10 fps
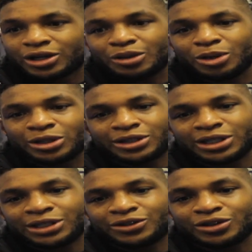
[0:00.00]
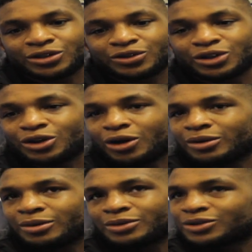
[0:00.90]
commodity to
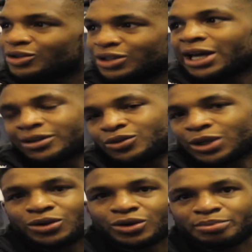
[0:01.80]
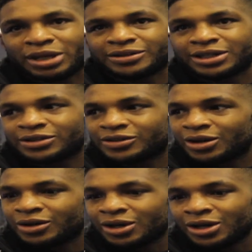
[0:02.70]
ignore, basically.
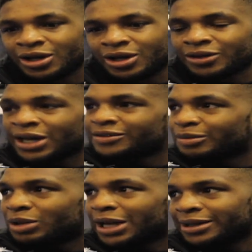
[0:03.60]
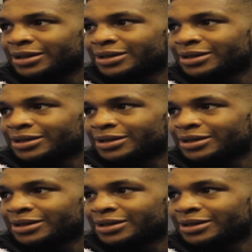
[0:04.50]
So that's the plan.